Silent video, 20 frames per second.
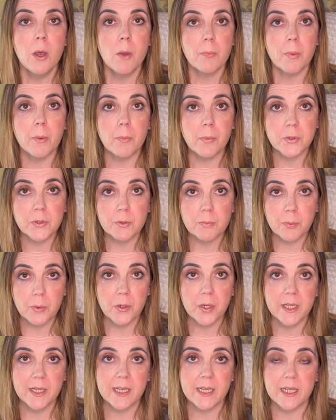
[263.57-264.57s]
But most
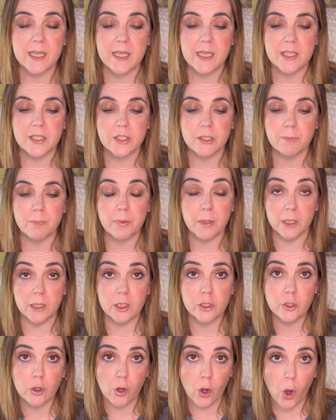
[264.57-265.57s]
importantly is to
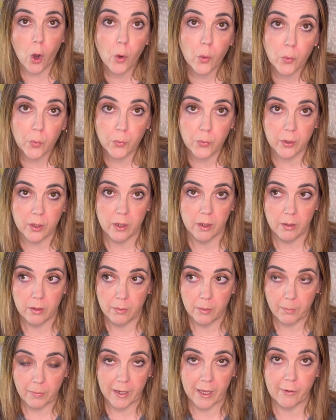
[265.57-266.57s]
build your own
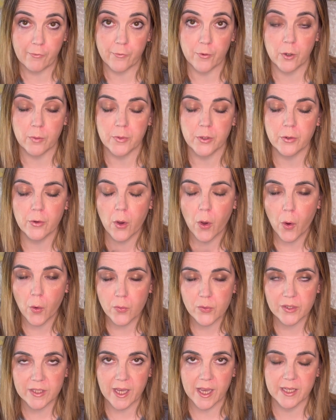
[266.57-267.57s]
platform, your
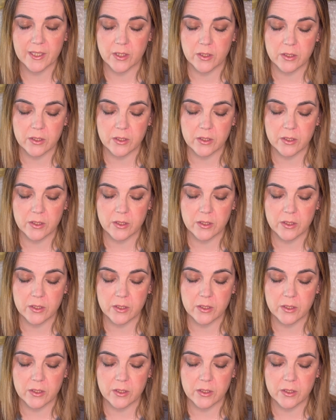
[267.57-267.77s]
own data.